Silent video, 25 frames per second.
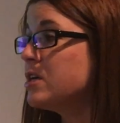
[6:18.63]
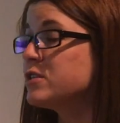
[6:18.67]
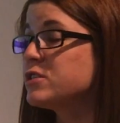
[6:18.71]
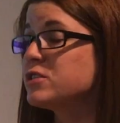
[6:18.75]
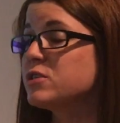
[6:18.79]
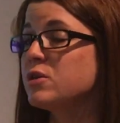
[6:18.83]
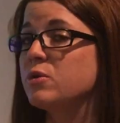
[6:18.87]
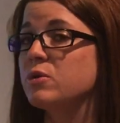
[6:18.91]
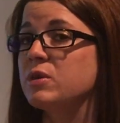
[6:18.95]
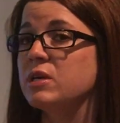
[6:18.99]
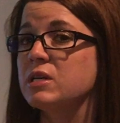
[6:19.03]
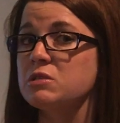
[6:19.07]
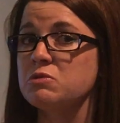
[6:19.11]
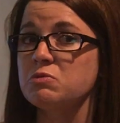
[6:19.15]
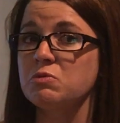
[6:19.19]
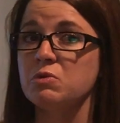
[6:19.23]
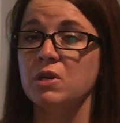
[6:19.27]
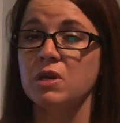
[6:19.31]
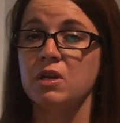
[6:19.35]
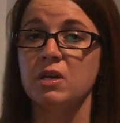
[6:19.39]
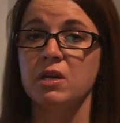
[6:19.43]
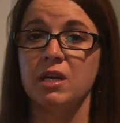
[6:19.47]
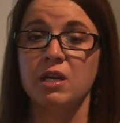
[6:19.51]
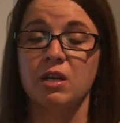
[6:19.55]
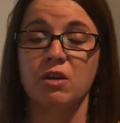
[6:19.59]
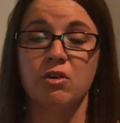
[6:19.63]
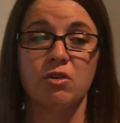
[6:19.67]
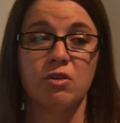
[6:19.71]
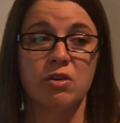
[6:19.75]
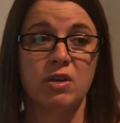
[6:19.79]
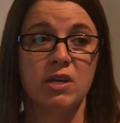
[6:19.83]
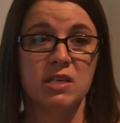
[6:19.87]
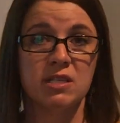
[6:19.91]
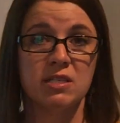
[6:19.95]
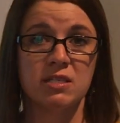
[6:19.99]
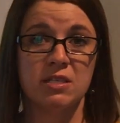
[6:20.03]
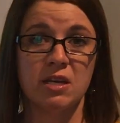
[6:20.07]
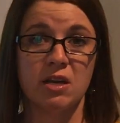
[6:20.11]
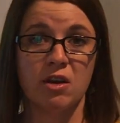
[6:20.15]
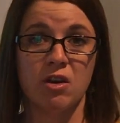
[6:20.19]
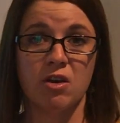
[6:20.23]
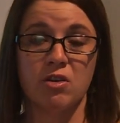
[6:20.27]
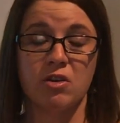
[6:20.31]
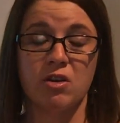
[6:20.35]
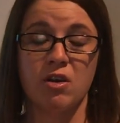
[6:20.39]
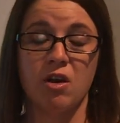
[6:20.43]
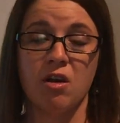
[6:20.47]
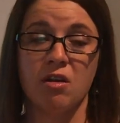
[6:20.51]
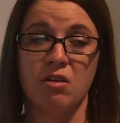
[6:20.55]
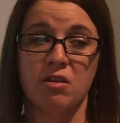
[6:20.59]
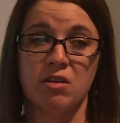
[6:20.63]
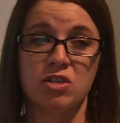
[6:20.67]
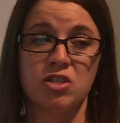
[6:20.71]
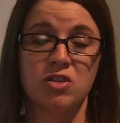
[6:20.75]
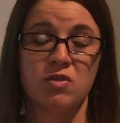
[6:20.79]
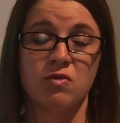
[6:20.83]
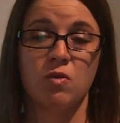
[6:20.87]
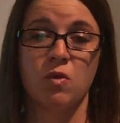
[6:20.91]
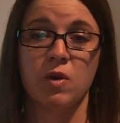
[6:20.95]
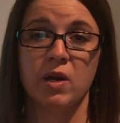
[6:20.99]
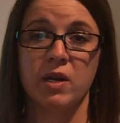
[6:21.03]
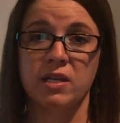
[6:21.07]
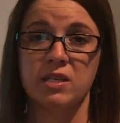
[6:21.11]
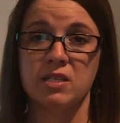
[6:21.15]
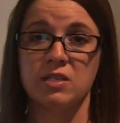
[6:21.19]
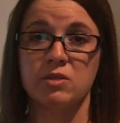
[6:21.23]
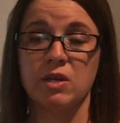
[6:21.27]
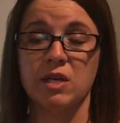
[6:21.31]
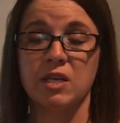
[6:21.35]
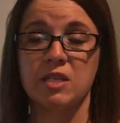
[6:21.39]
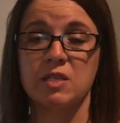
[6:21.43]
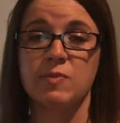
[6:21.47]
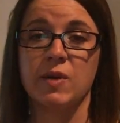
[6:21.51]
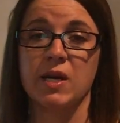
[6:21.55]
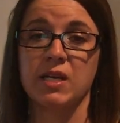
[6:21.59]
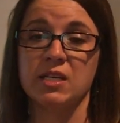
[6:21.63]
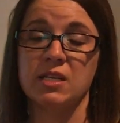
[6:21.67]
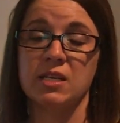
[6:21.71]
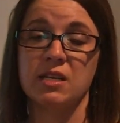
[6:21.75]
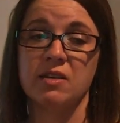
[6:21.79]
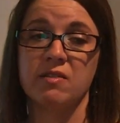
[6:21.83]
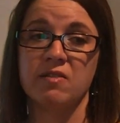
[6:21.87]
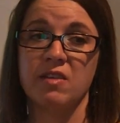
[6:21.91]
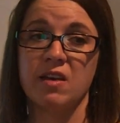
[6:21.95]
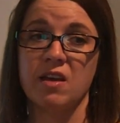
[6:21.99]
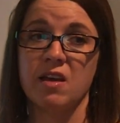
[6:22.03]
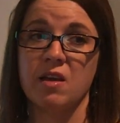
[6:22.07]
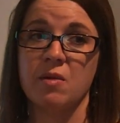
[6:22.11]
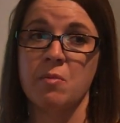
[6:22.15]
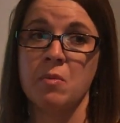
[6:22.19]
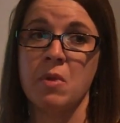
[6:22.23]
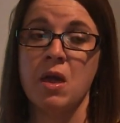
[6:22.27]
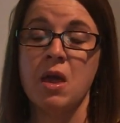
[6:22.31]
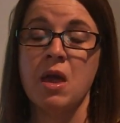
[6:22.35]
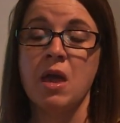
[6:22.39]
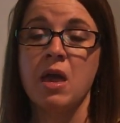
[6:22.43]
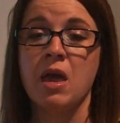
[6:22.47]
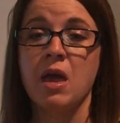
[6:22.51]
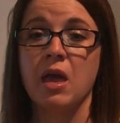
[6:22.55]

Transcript: So this would increase their knowledge of what is expected of them